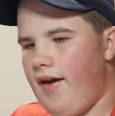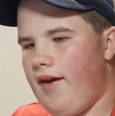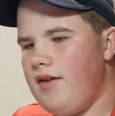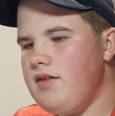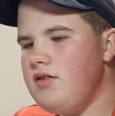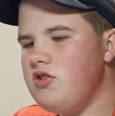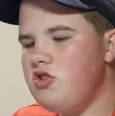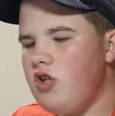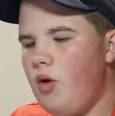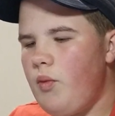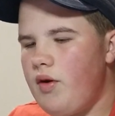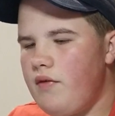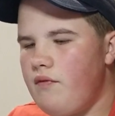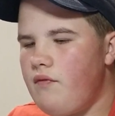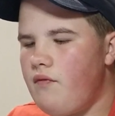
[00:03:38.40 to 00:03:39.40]
he is
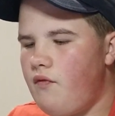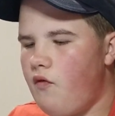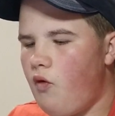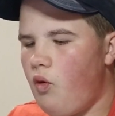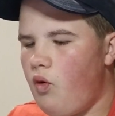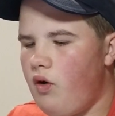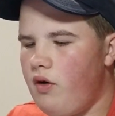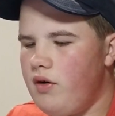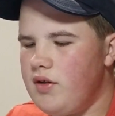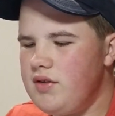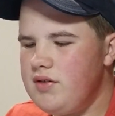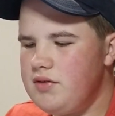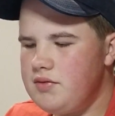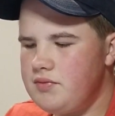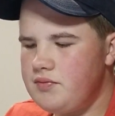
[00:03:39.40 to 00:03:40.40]
known for
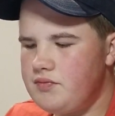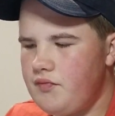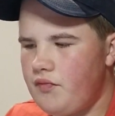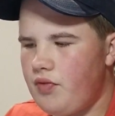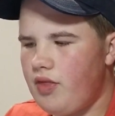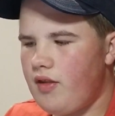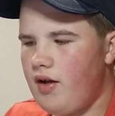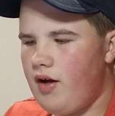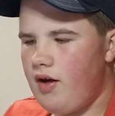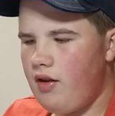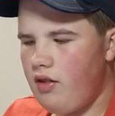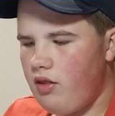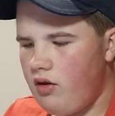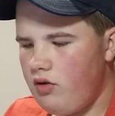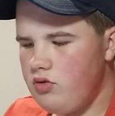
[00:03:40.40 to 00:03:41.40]
a
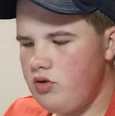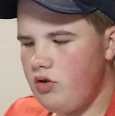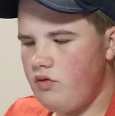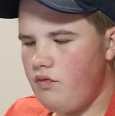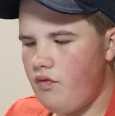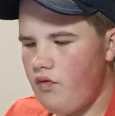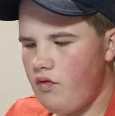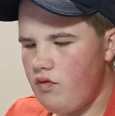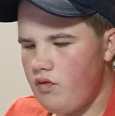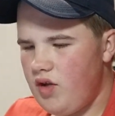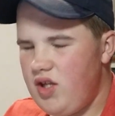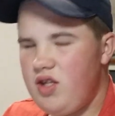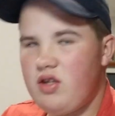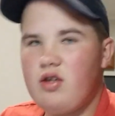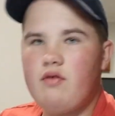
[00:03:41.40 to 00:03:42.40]
lot of
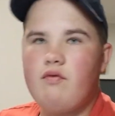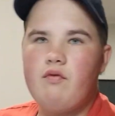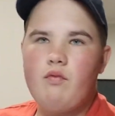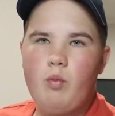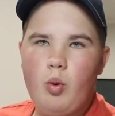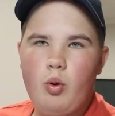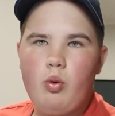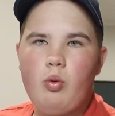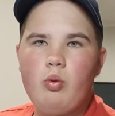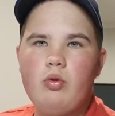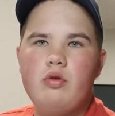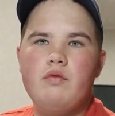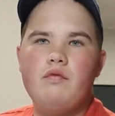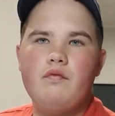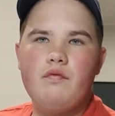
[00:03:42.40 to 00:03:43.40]
indie world
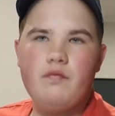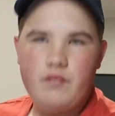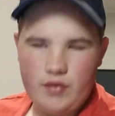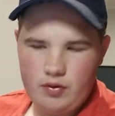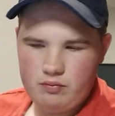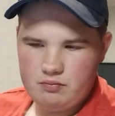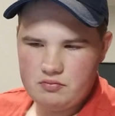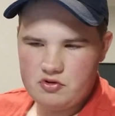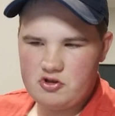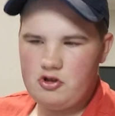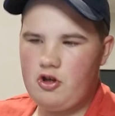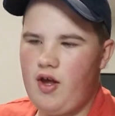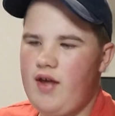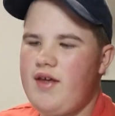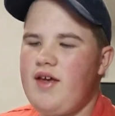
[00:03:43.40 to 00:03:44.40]
films
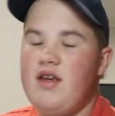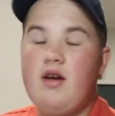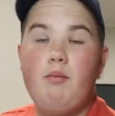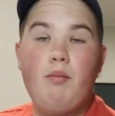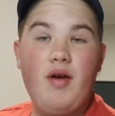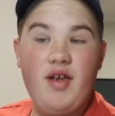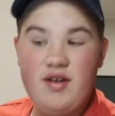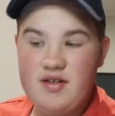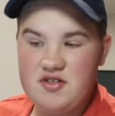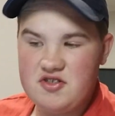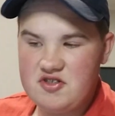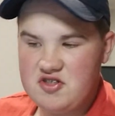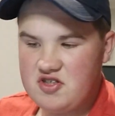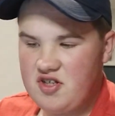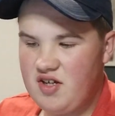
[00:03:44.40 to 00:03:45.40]
like
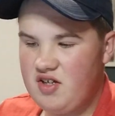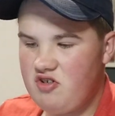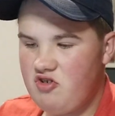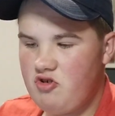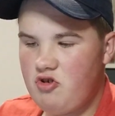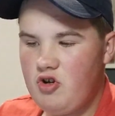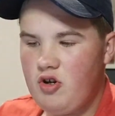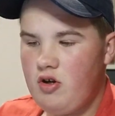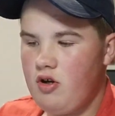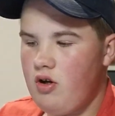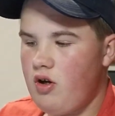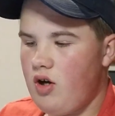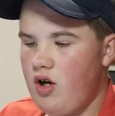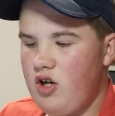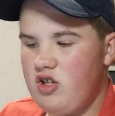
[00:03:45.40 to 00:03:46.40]
Independence Day,
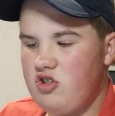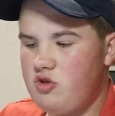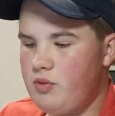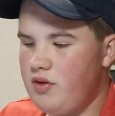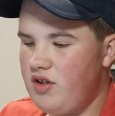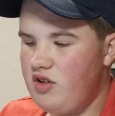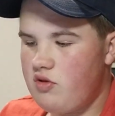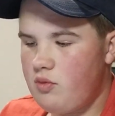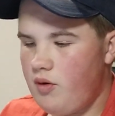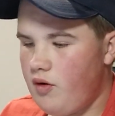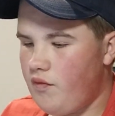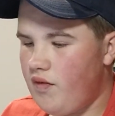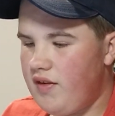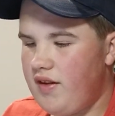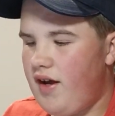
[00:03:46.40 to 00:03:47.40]
uh, 2012,
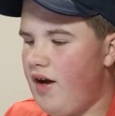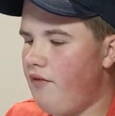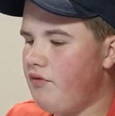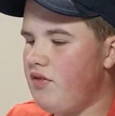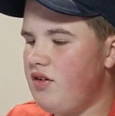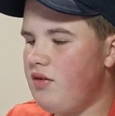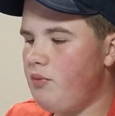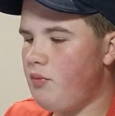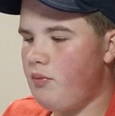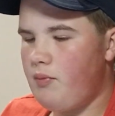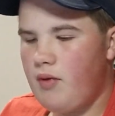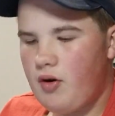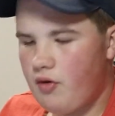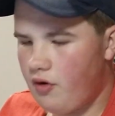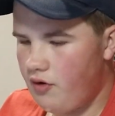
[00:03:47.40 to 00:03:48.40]
The Day After
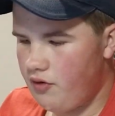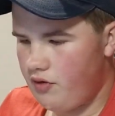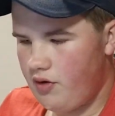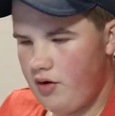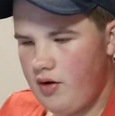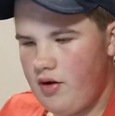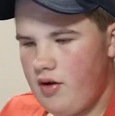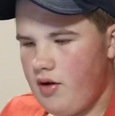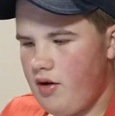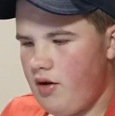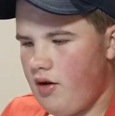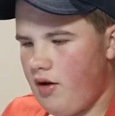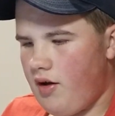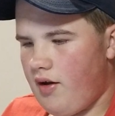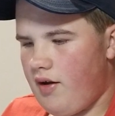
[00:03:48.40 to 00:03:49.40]
Tomorrow,
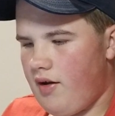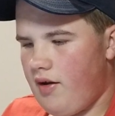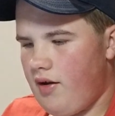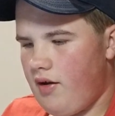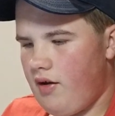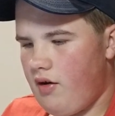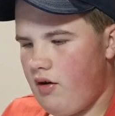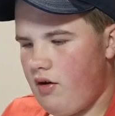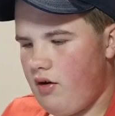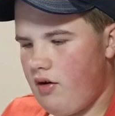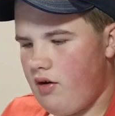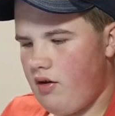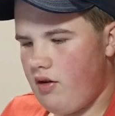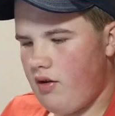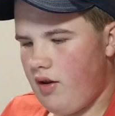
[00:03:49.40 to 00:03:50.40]
uh,
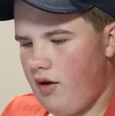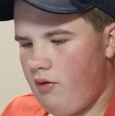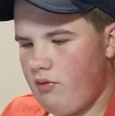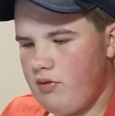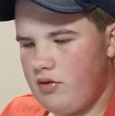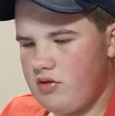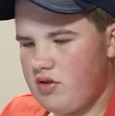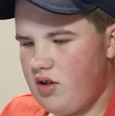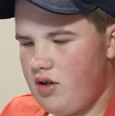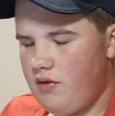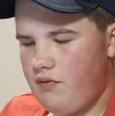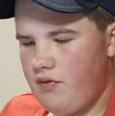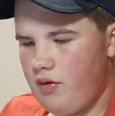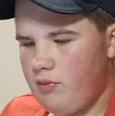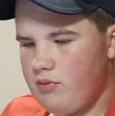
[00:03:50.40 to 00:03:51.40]
like all those kind of
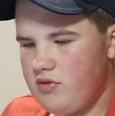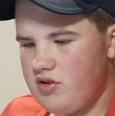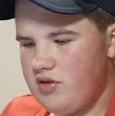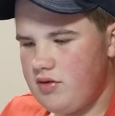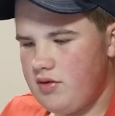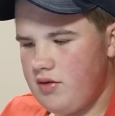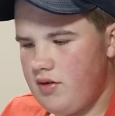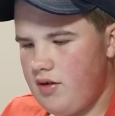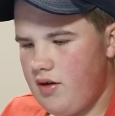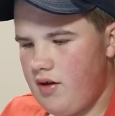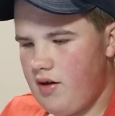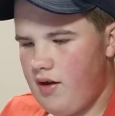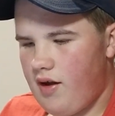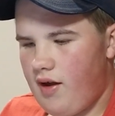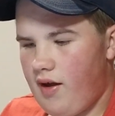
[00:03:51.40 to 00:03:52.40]
films.
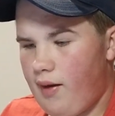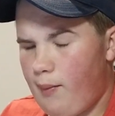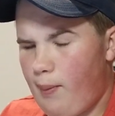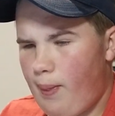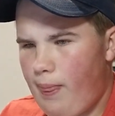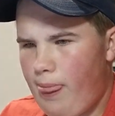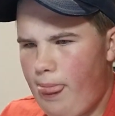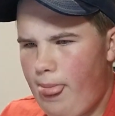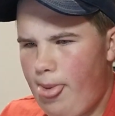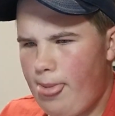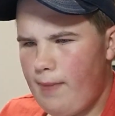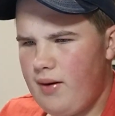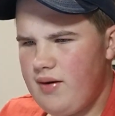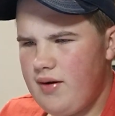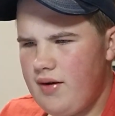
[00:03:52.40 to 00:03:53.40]
Um,
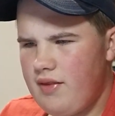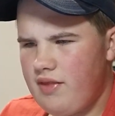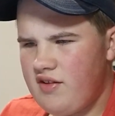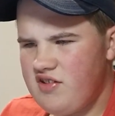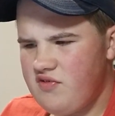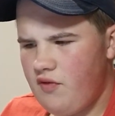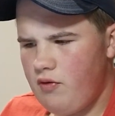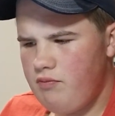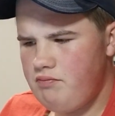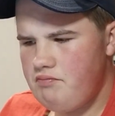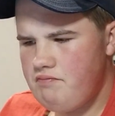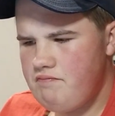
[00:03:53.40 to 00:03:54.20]
this film